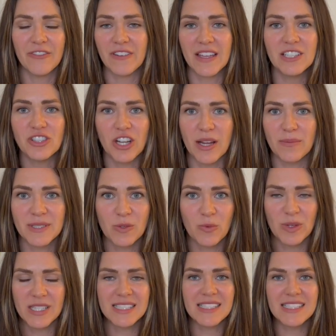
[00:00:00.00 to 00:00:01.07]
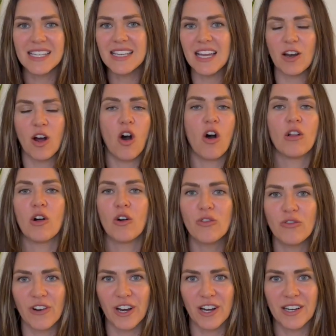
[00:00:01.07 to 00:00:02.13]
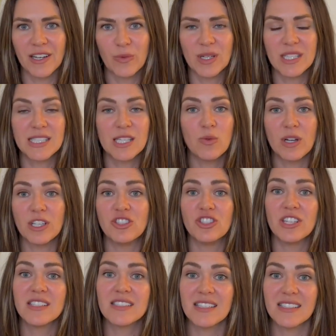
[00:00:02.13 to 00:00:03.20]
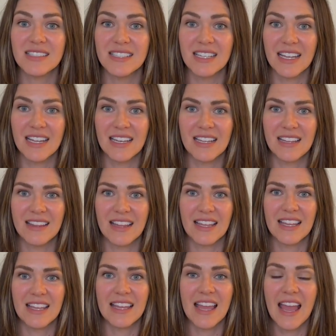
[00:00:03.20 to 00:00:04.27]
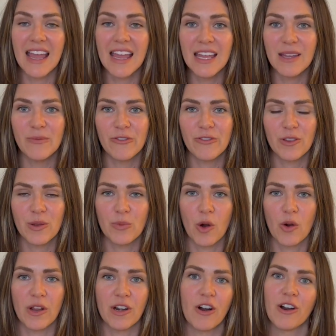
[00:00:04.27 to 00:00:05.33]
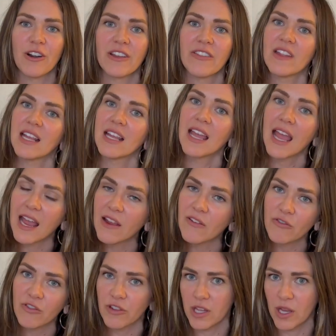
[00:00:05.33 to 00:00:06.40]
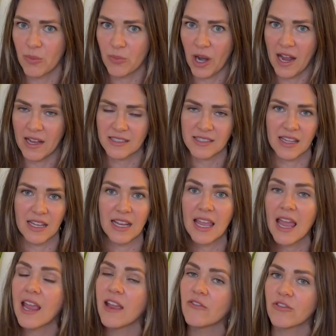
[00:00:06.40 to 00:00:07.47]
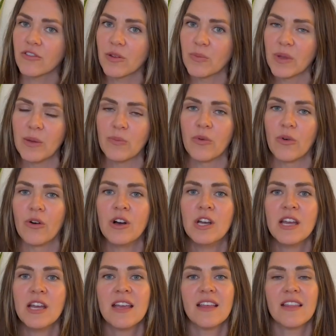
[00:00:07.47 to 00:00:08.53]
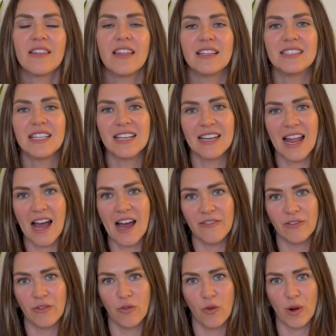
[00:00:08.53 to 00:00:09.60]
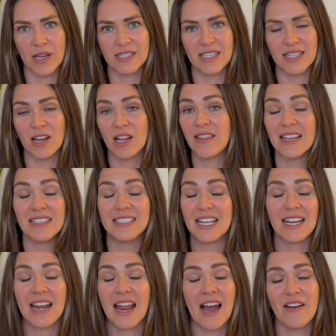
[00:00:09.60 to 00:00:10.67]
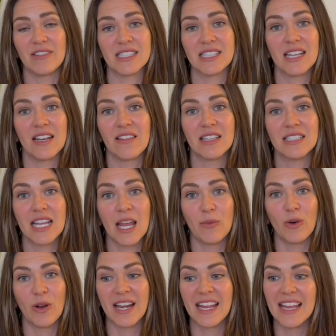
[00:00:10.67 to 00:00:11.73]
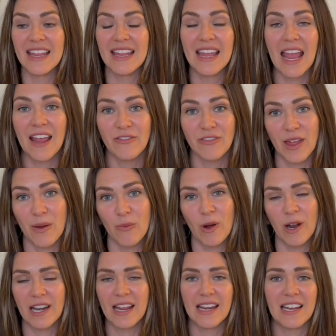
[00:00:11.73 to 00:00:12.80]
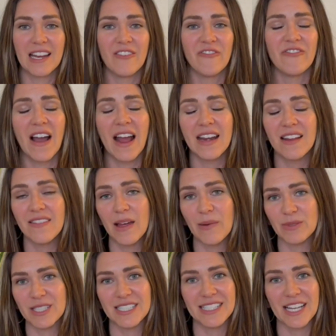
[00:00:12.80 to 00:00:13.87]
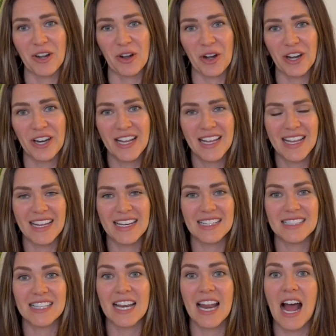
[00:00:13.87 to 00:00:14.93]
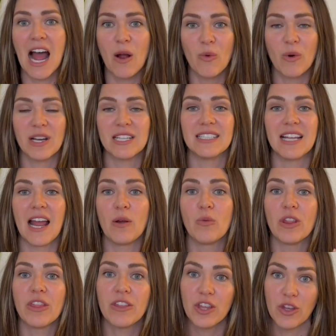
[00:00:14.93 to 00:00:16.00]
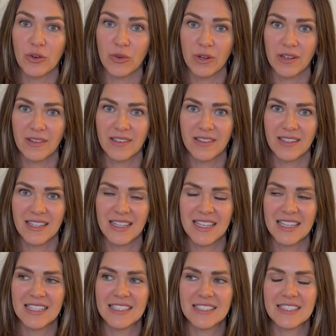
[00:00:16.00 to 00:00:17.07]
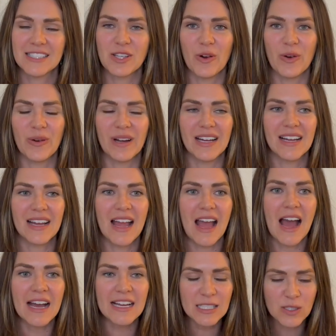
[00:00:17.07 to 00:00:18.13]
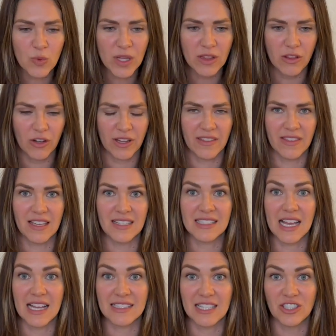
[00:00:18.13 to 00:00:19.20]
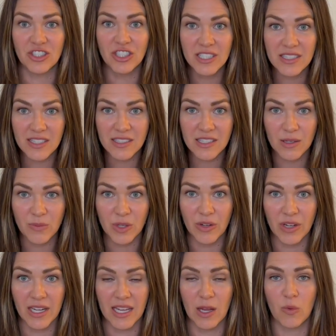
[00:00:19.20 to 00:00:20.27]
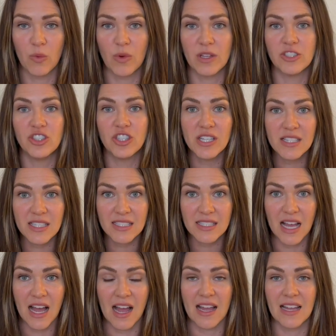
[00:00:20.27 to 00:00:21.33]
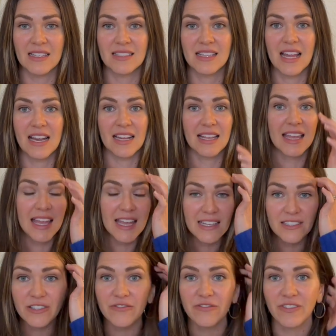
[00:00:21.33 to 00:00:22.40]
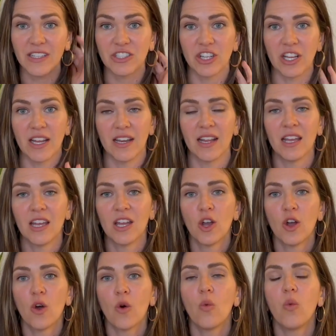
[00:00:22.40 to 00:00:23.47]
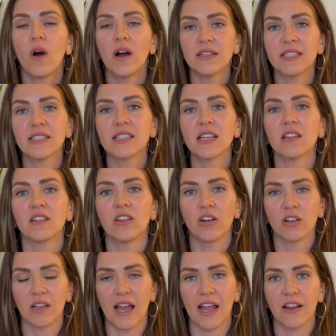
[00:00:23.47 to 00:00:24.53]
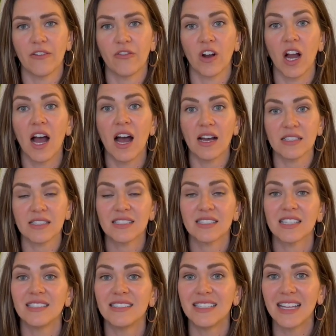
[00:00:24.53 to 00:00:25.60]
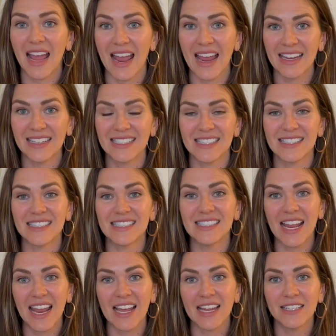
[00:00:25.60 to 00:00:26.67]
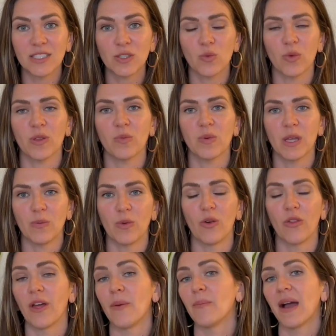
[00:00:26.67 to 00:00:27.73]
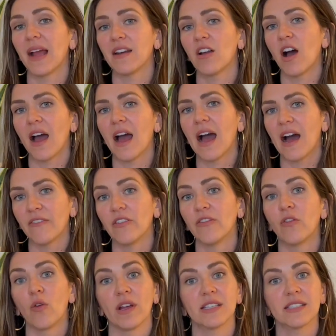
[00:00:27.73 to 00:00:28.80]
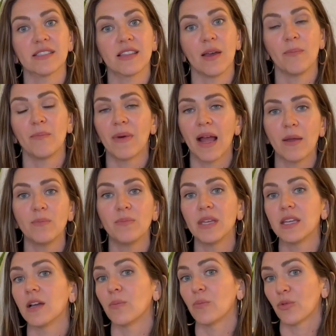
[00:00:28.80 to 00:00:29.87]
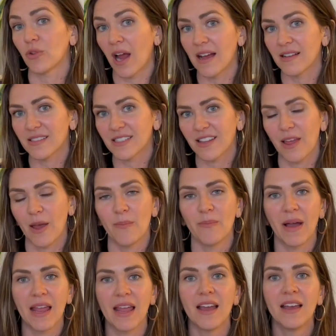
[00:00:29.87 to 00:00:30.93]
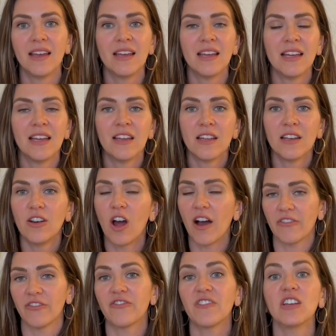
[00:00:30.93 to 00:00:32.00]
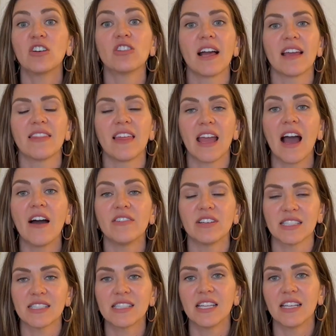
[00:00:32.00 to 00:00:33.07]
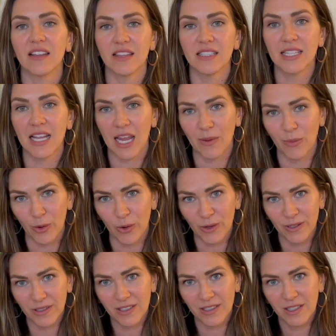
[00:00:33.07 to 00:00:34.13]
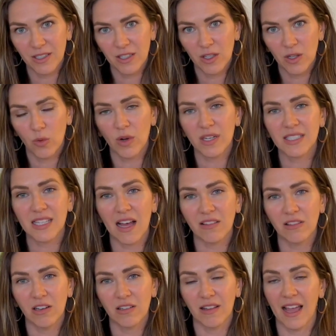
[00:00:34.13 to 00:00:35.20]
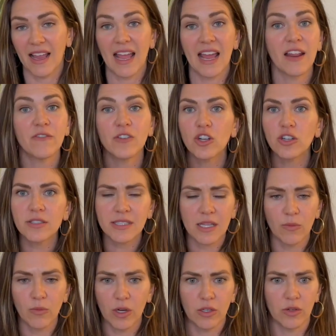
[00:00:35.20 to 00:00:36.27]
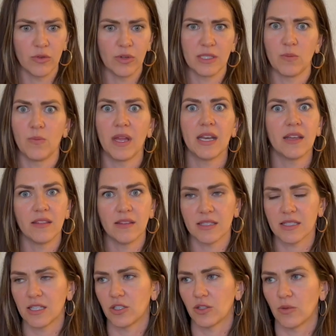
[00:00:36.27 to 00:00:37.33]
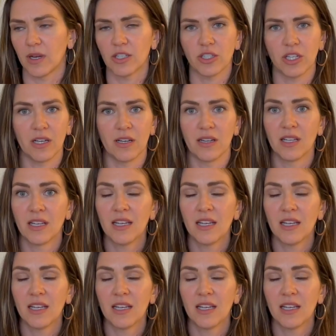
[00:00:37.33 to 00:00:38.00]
Egypt. We see it all over. We see what Jesus did, that he came for the brokenhearted, that he came for the oppressed, that he came for the people that didn't have a voice and they didn't have a seat at the table, and he gave them one and he invited them to dinner and he said, "I want to dine with you." So as we look at this as a Jesus community with Jesus eyes and a kingdom vision, what does it look like for us today to stand with people that might not have a voice, that might be oppressed, that might not feel like they have a seat at the table? What does that look like? And if you're someone who has been in this situation,